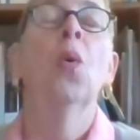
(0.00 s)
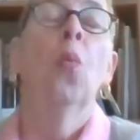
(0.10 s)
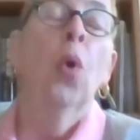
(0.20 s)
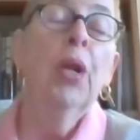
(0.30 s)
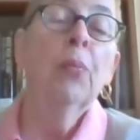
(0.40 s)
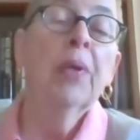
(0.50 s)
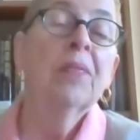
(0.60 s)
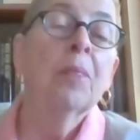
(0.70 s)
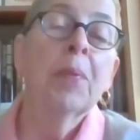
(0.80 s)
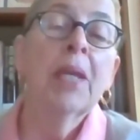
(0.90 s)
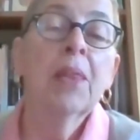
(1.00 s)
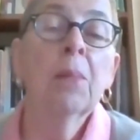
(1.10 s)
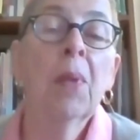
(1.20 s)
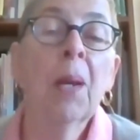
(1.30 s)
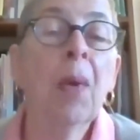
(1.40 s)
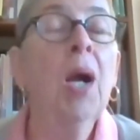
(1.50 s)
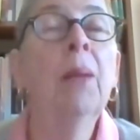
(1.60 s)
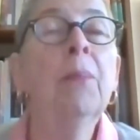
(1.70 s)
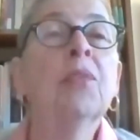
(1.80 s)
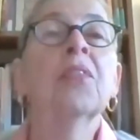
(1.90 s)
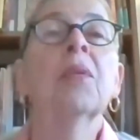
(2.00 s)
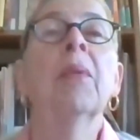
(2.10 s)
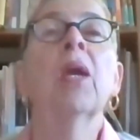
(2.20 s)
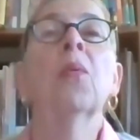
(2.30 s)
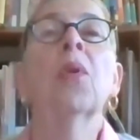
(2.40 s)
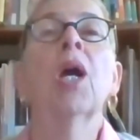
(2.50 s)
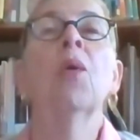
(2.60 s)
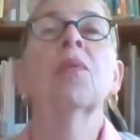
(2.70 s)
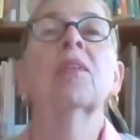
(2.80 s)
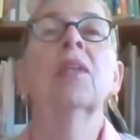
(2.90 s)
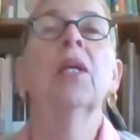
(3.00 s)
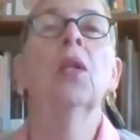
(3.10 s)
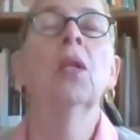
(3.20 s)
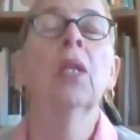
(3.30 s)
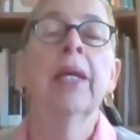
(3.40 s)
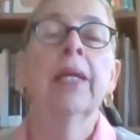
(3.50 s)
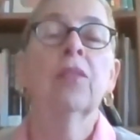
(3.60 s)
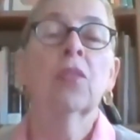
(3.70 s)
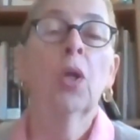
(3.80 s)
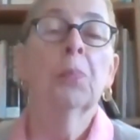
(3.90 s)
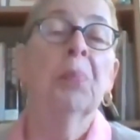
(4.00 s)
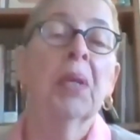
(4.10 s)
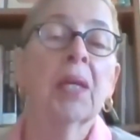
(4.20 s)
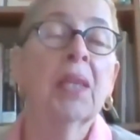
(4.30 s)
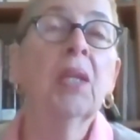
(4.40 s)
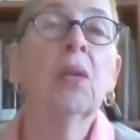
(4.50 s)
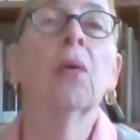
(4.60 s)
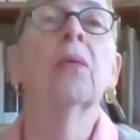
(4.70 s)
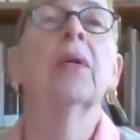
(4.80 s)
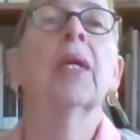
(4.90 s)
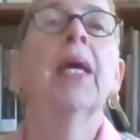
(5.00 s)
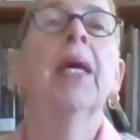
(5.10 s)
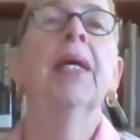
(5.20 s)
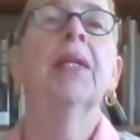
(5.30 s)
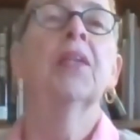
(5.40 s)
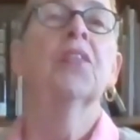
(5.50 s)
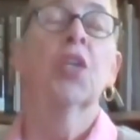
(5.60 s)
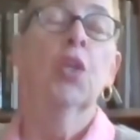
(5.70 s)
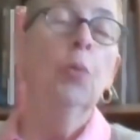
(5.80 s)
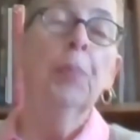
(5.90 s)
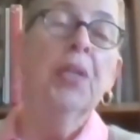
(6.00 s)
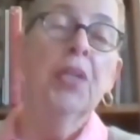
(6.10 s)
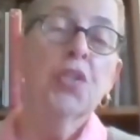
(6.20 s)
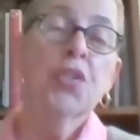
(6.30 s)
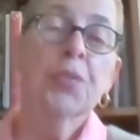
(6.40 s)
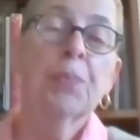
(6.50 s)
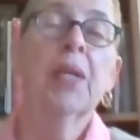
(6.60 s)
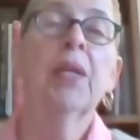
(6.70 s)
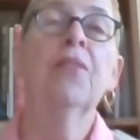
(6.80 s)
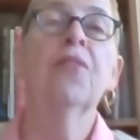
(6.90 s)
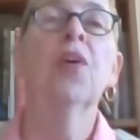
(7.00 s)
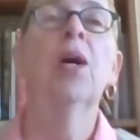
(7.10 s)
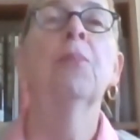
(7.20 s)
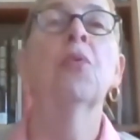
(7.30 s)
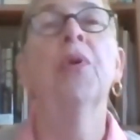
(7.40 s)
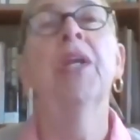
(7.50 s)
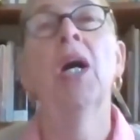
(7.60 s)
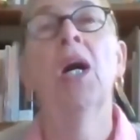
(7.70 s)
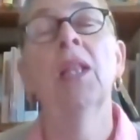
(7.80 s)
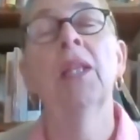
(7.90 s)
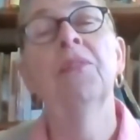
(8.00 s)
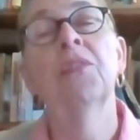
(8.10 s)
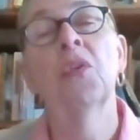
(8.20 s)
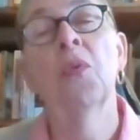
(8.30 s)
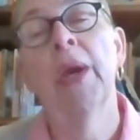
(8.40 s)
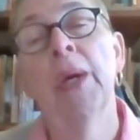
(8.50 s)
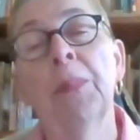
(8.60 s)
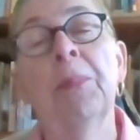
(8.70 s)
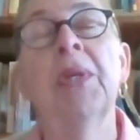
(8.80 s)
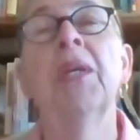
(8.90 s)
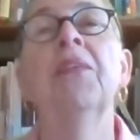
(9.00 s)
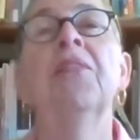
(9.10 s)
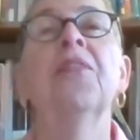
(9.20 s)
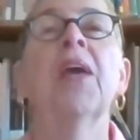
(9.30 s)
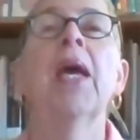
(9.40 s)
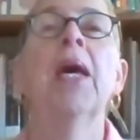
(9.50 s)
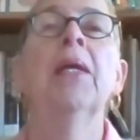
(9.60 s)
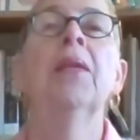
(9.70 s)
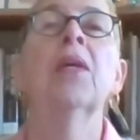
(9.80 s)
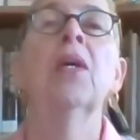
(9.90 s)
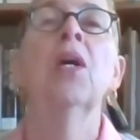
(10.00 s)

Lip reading: One recipe that my mom used to make when I was little is called picadillo. And it's a Cuban dish made from green olives and ground beef and